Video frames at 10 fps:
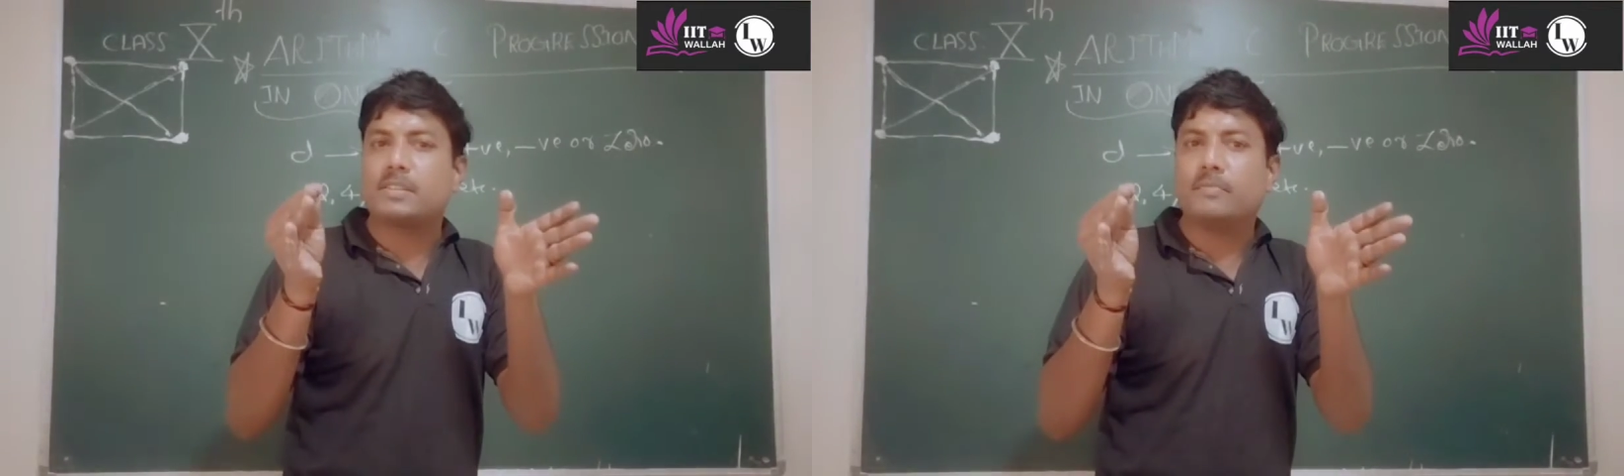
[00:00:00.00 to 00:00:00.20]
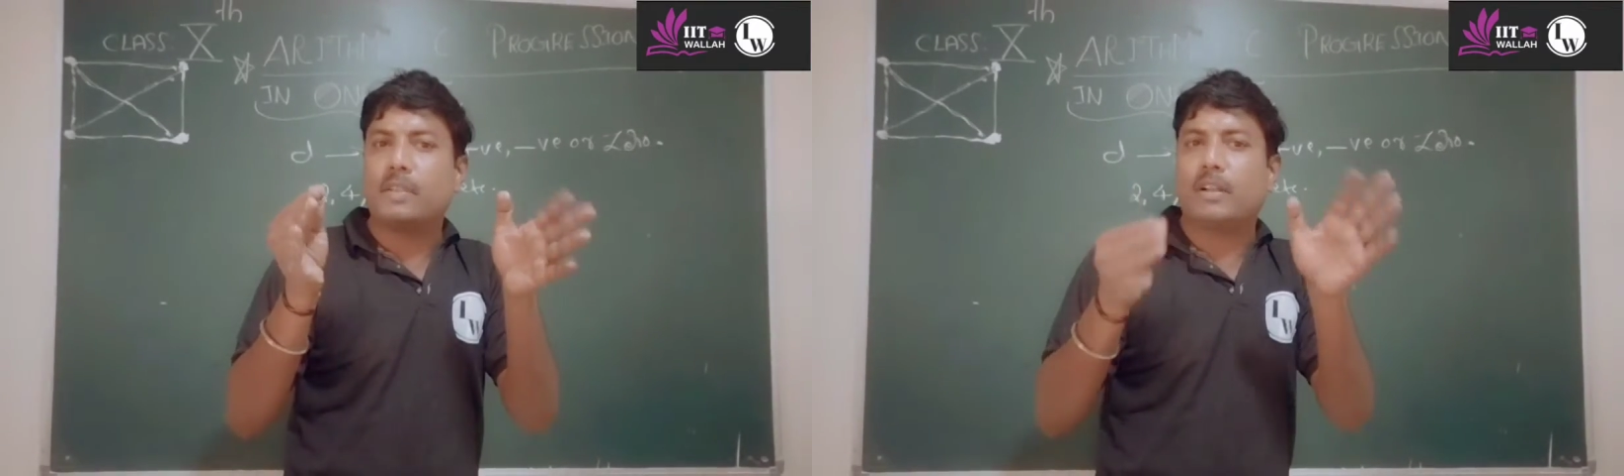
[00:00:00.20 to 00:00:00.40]

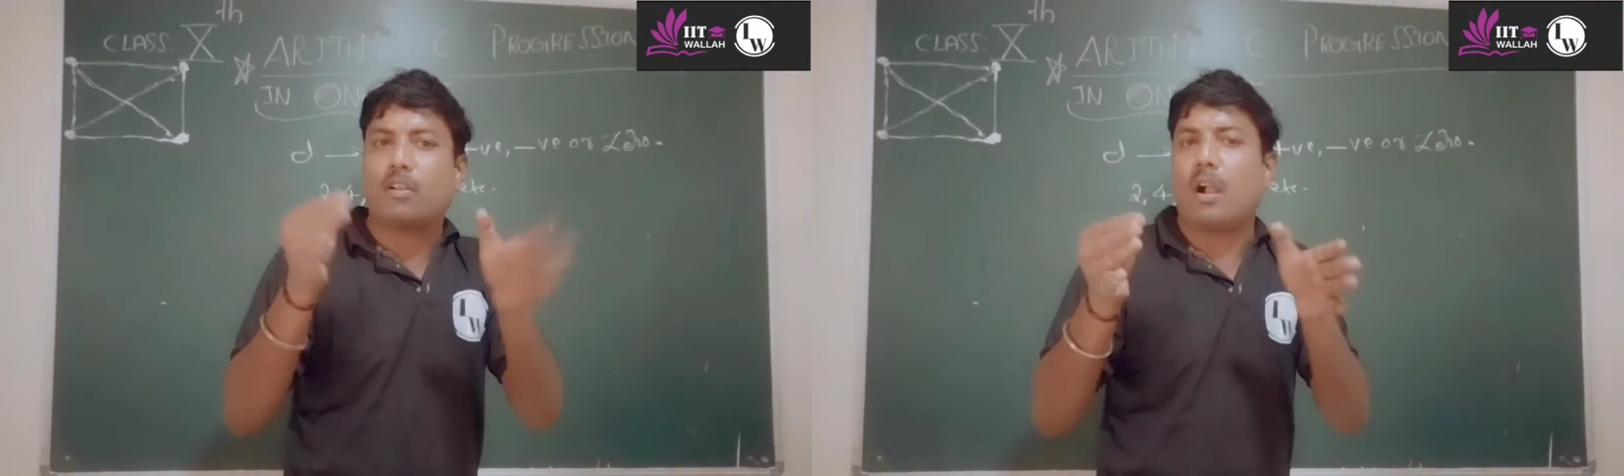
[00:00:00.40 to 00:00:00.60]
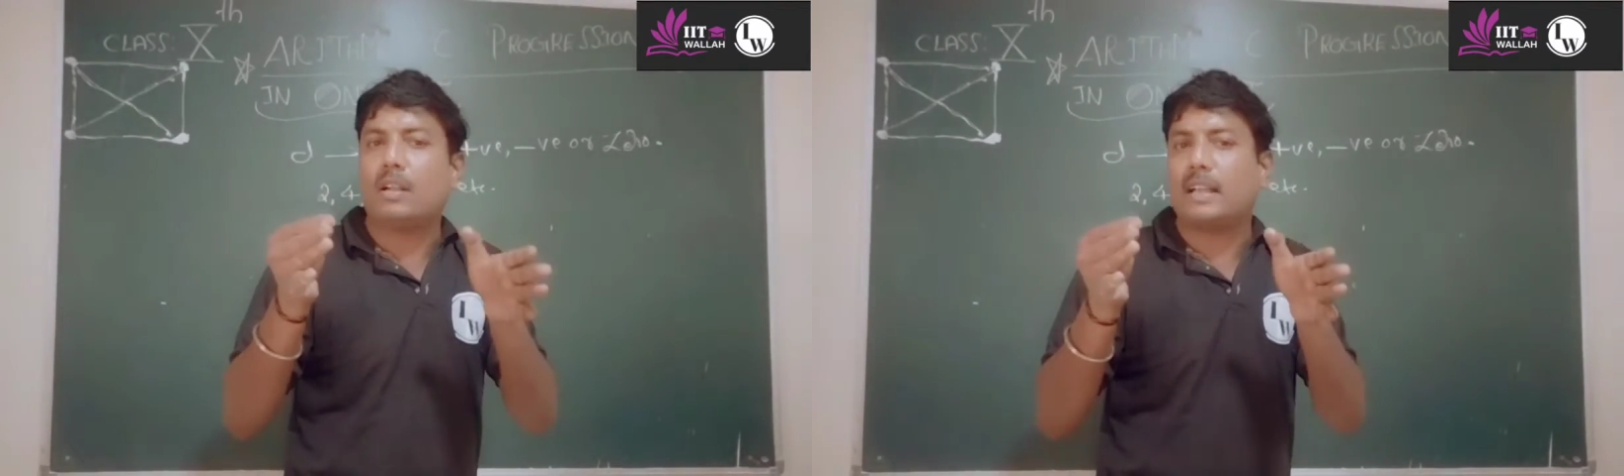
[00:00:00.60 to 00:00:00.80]

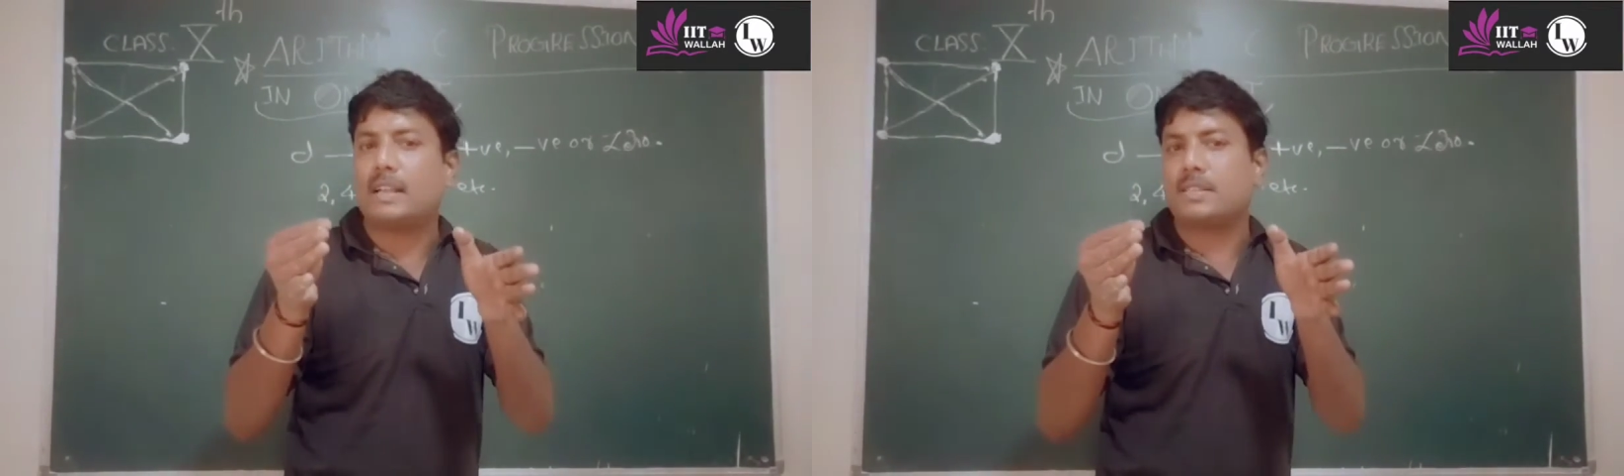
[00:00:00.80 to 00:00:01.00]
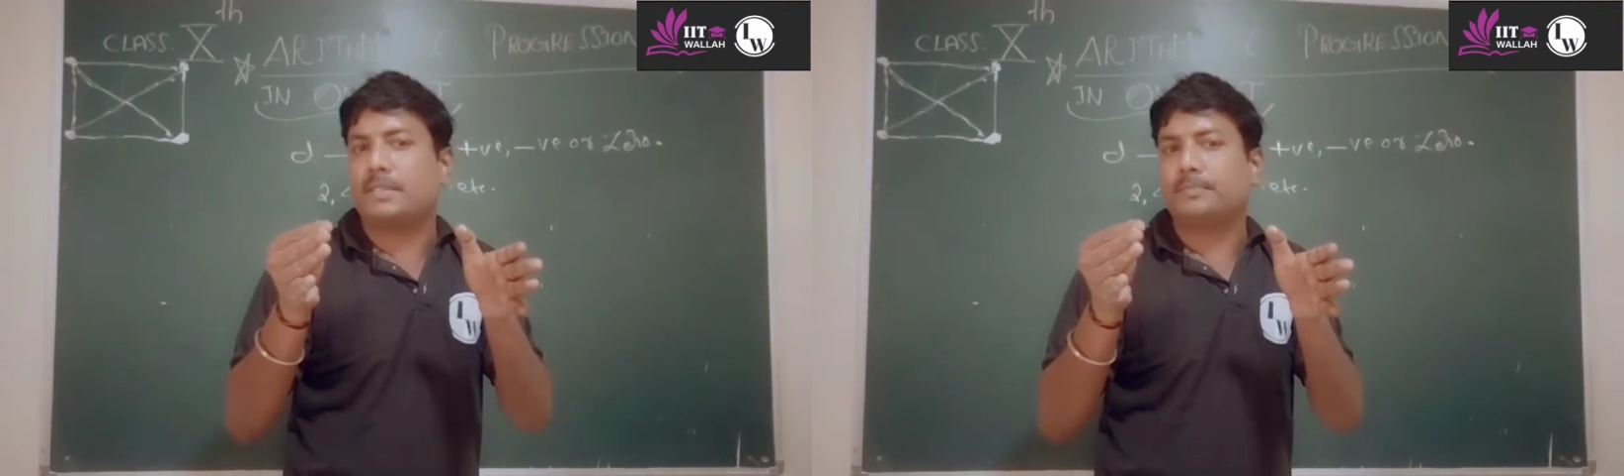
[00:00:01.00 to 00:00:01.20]
call
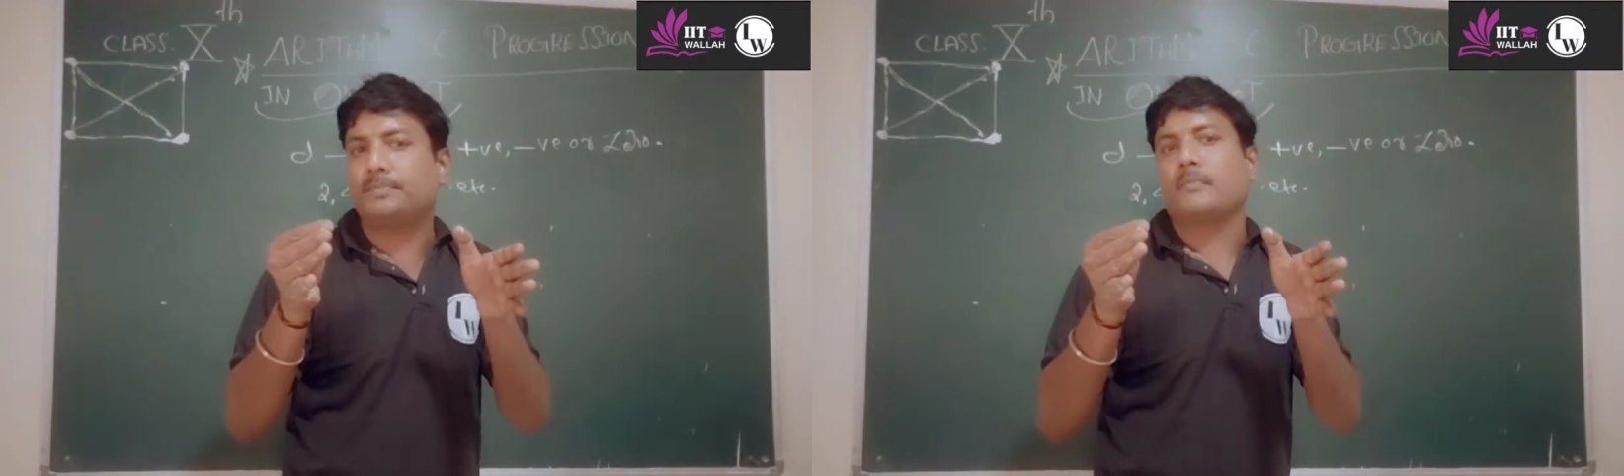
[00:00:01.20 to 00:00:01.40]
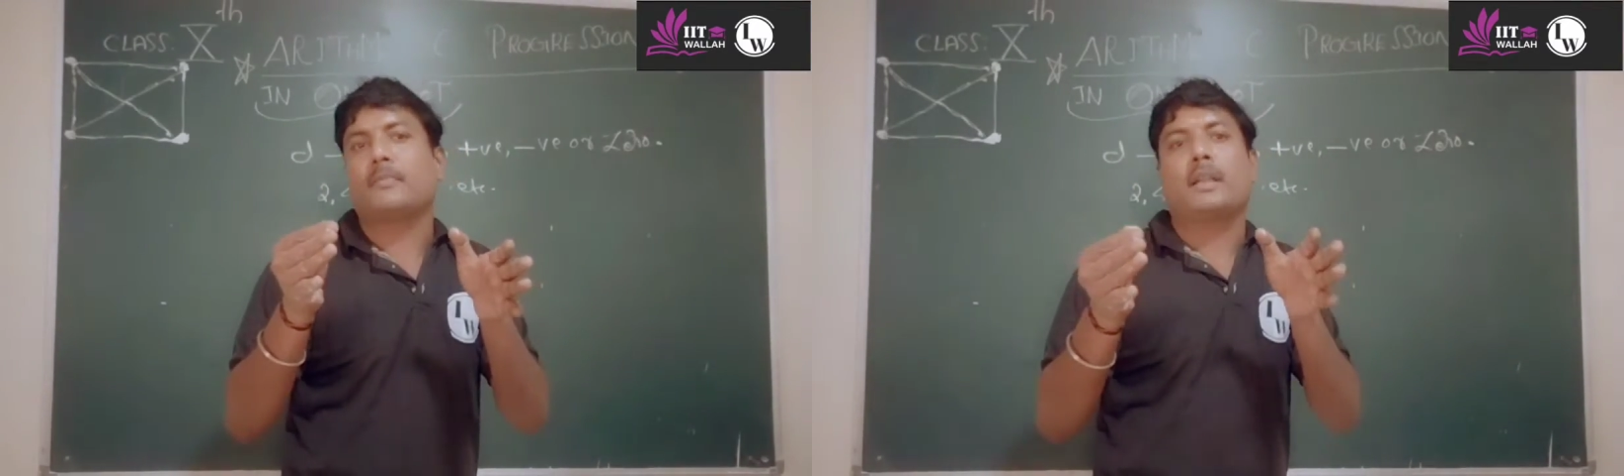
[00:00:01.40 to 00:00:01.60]

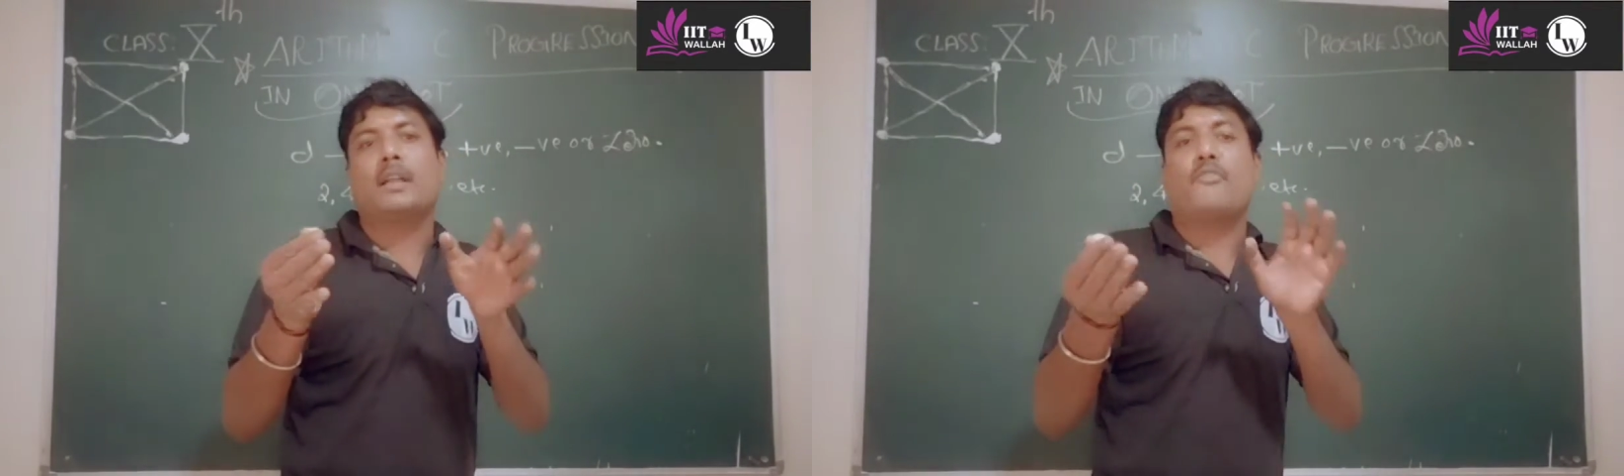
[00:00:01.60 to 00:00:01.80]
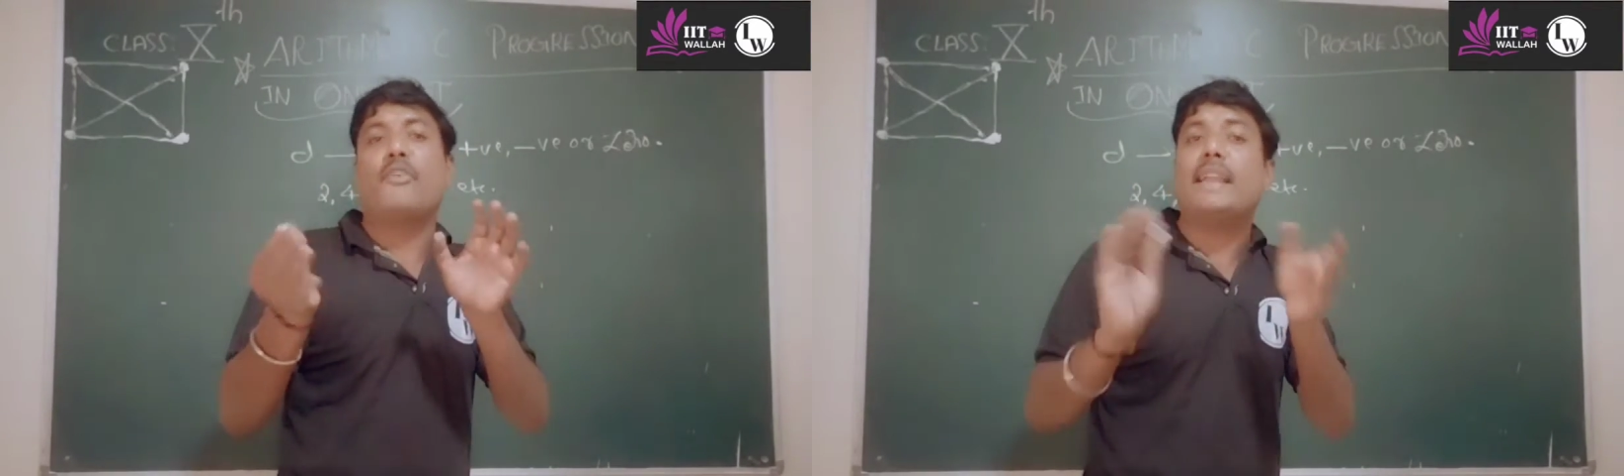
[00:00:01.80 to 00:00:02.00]
that
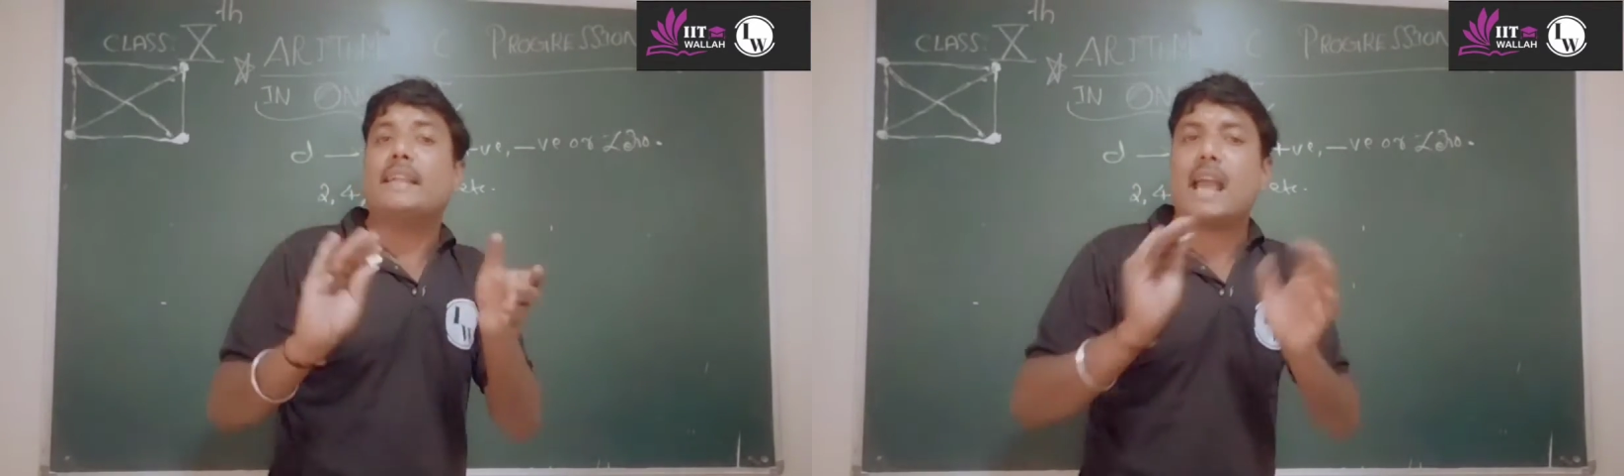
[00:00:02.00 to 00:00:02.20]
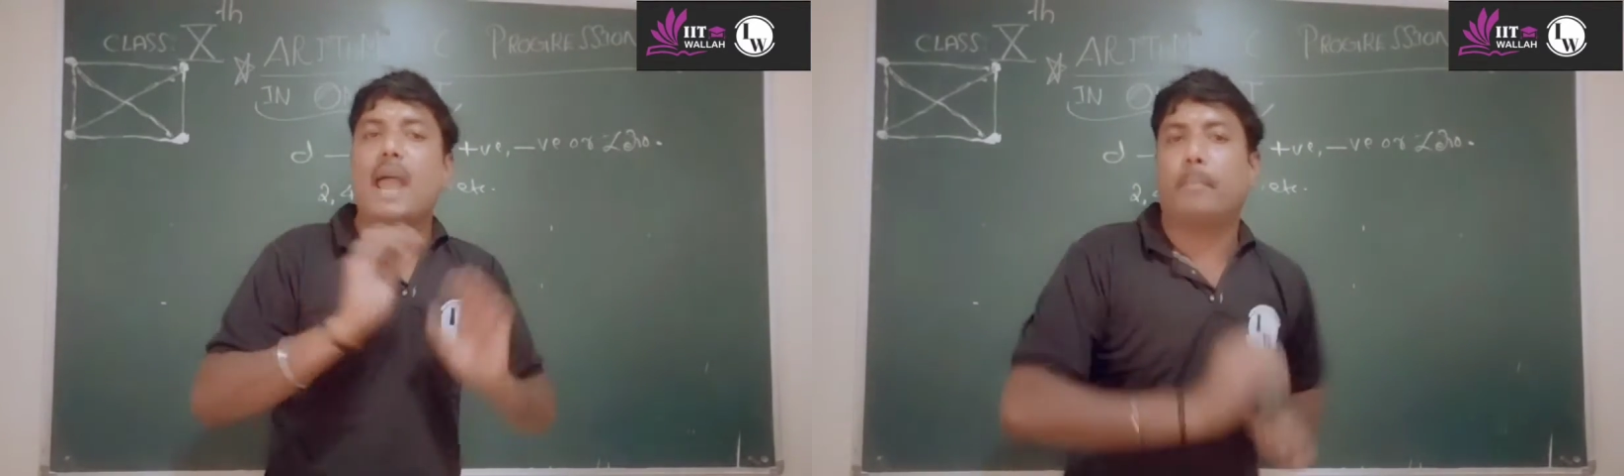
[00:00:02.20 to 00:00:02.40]
finite
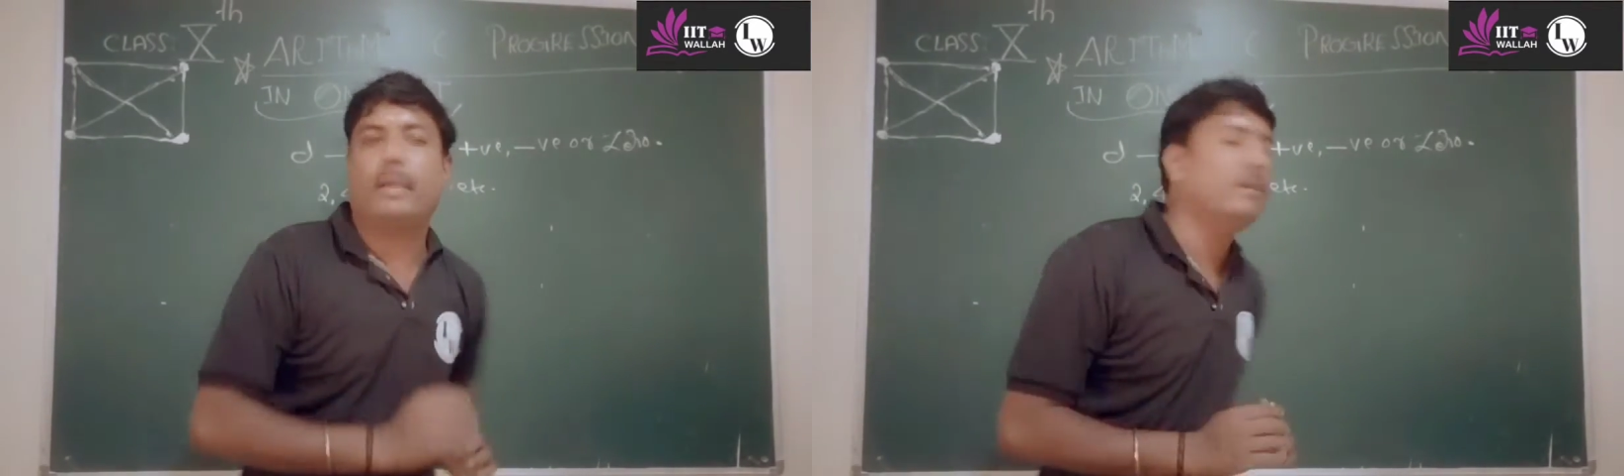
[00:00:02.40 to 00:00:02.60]
AP.